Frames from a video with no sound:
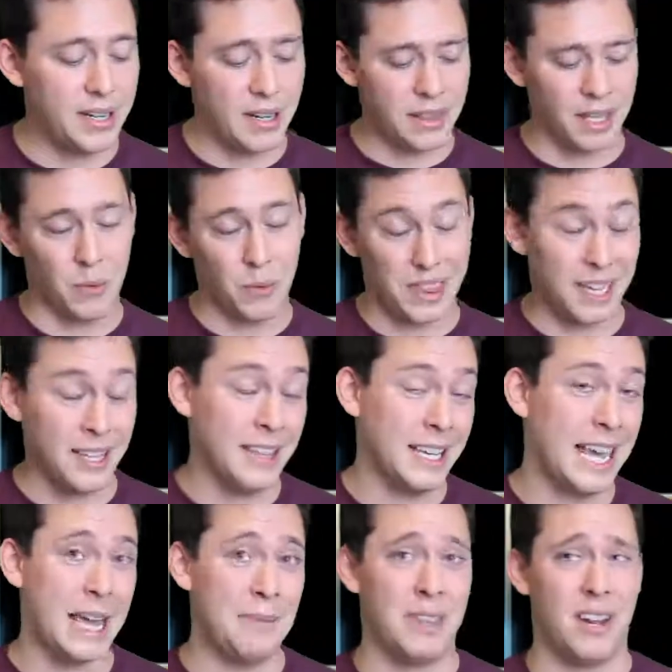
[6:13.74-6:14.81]
nothing within the
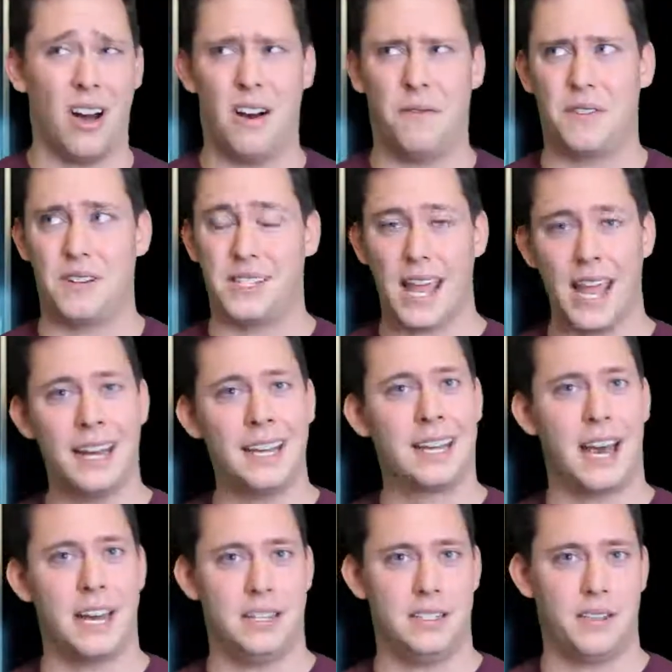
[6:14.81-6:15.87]
game that offers any
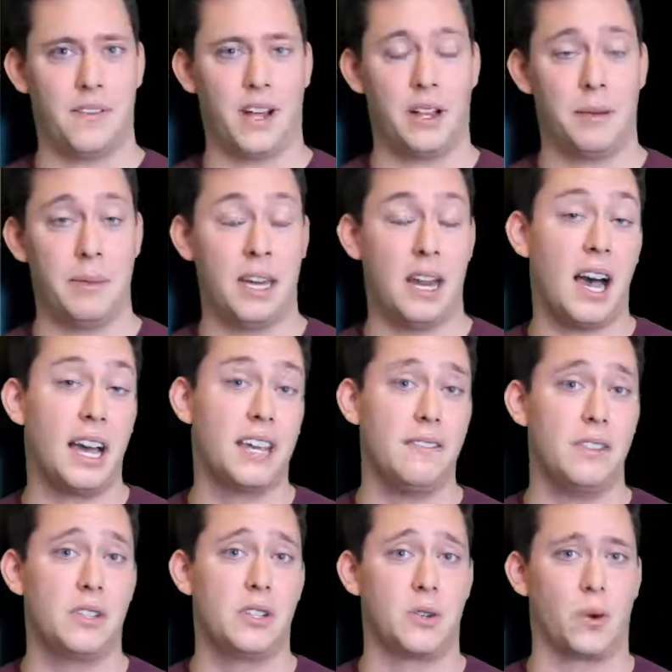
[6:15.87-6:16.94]
kind of development, I
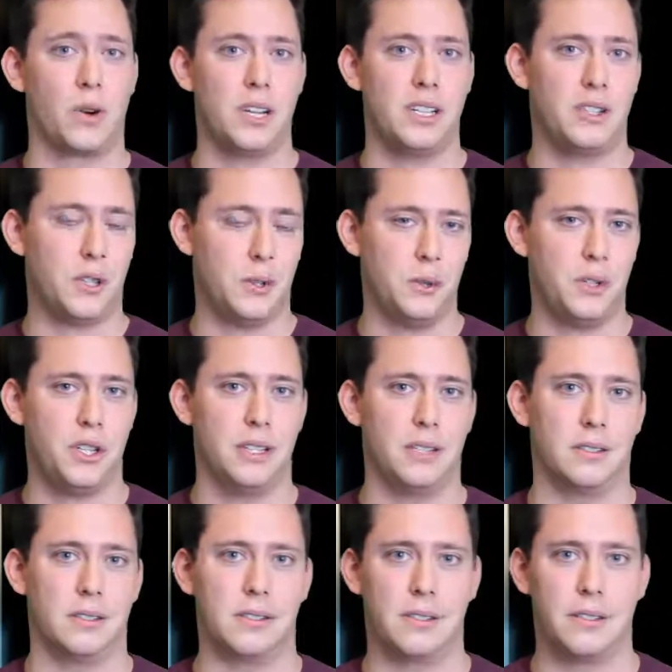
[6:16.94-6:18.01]
give the story 2
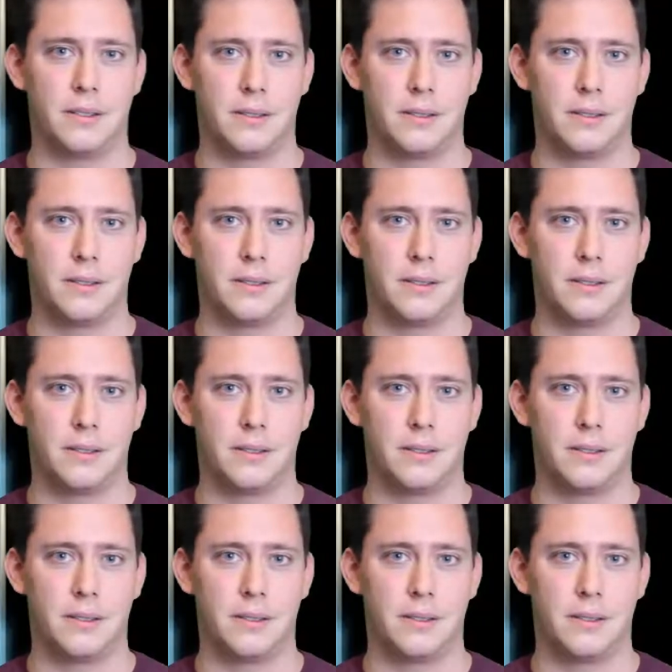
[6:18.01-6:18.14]
shields.